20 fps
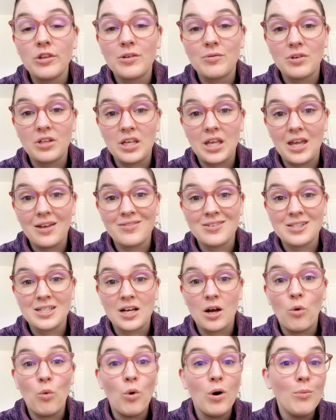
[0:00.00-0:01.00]
really gave us a
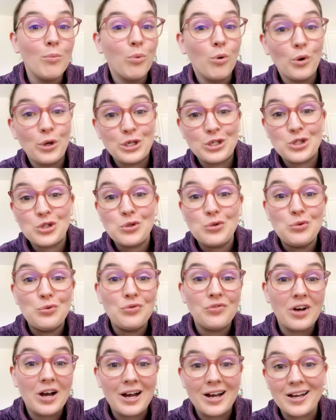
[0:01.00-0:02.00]

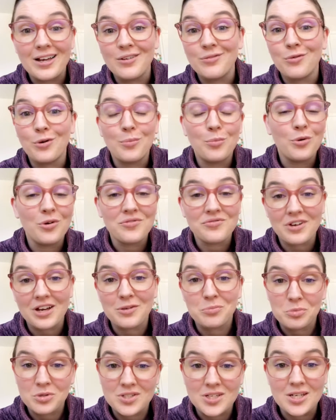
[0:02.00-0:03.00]

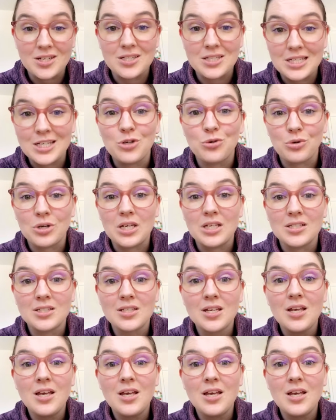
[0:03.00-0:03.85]
1.5% decrease,